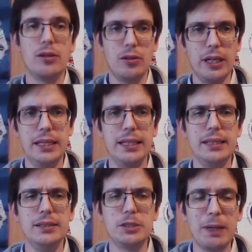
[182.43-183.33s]

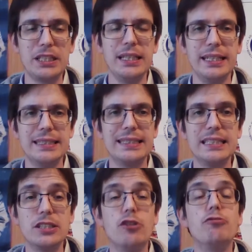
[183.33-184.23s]
especially in the
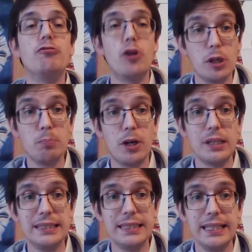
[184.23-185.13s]
sense of foreign
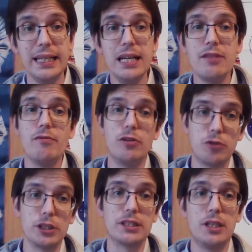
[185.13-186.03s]
policy.
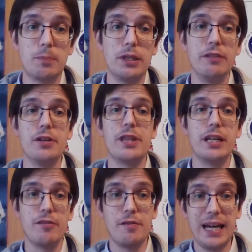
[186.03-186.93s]
For example, if you
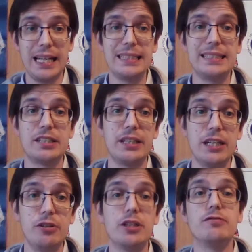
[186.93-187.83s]
think of the Vatican
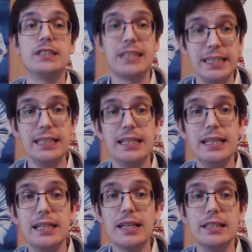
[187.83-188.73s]
Secretariat of State,
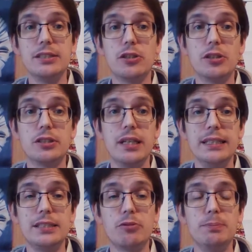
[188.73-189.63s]
that is
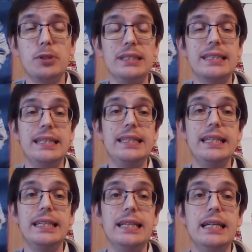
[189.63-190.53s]

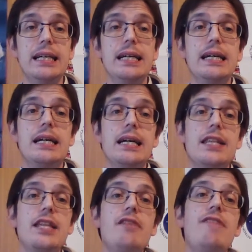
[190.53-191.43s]
representing
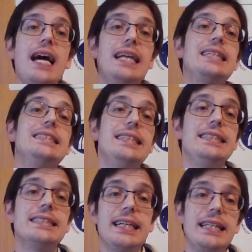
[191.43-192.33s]
the Vatican
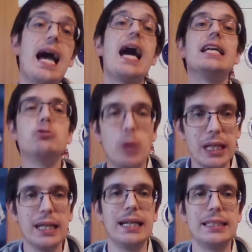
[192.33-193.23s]
City State as
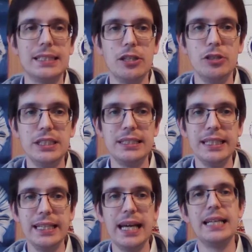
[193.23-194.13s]
well as the Holy
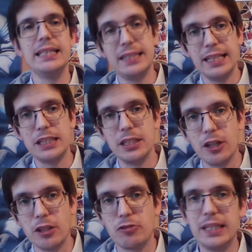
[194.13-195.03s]
See at international
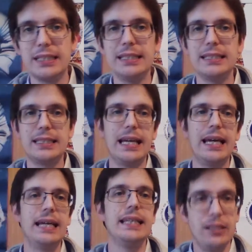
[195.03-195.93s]
conferences
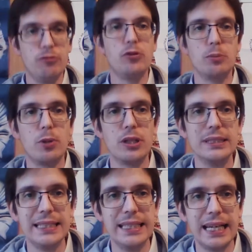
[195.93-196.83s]
and in foreign
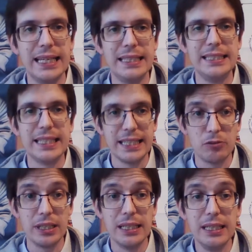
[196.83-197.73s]
policy in
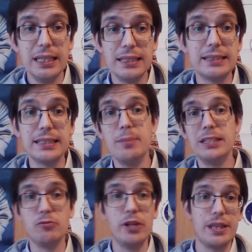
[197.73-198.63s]
general. The same
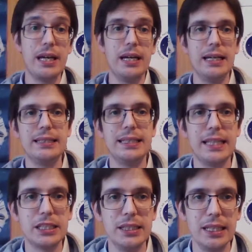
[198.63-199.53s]
is with
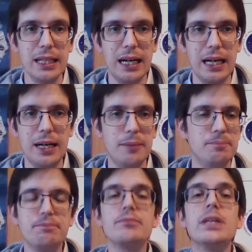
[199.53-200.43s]
international
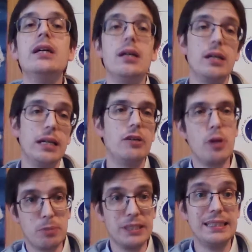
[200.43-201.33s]

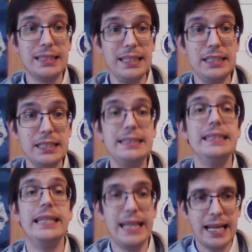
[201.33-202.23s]
representations,
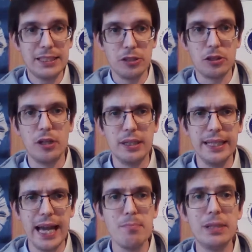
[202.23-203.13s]
the
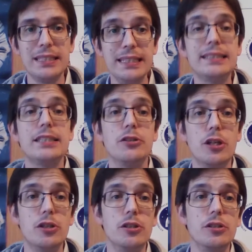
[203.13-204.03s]
embassies,
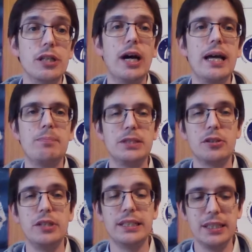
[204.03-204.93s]
so-called
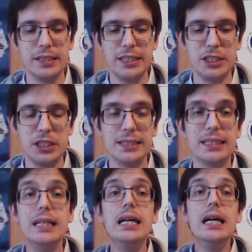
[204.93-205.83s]
apostolic nunciatures.
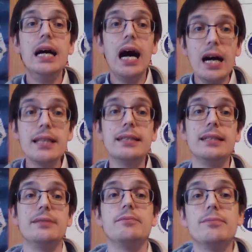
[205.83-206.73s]

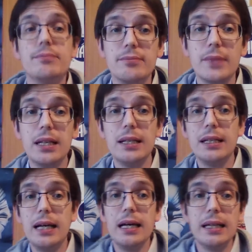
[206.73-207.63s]
Other
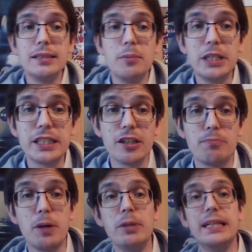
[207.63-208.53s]
subjects
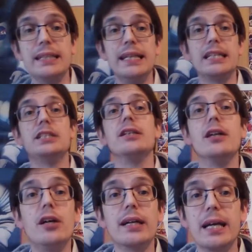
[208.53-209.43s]
of public international
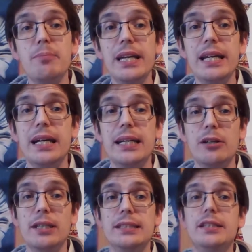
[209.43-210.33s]
law can be
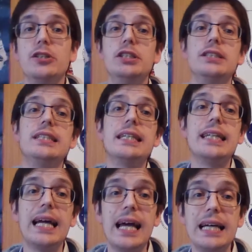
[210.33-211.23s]
institutions such
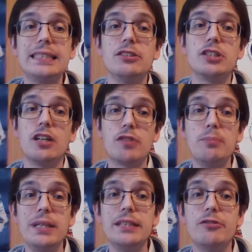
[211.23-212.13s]
as the
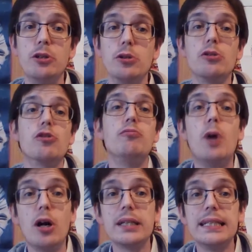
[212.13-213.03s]
Sovereign Military Order of
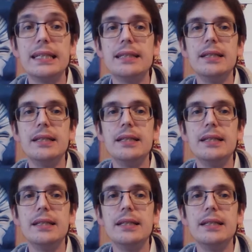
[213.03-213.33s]
Malta,